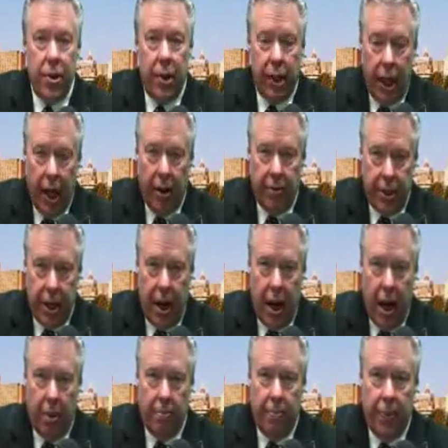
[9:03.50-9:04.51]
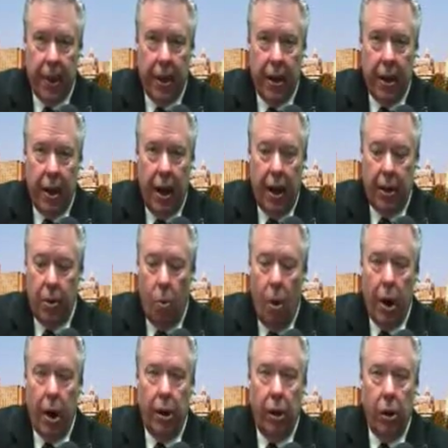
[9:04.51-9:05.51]
a lot of time and you
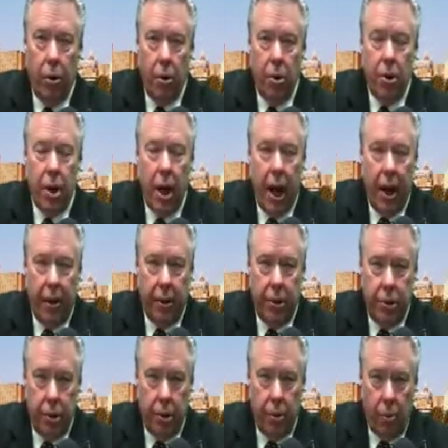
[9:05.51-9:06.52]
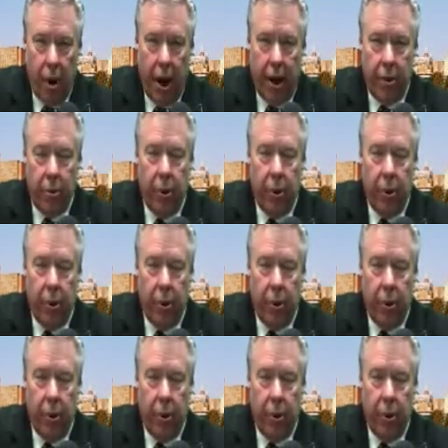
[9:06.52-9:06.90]
want to learn how to do it right,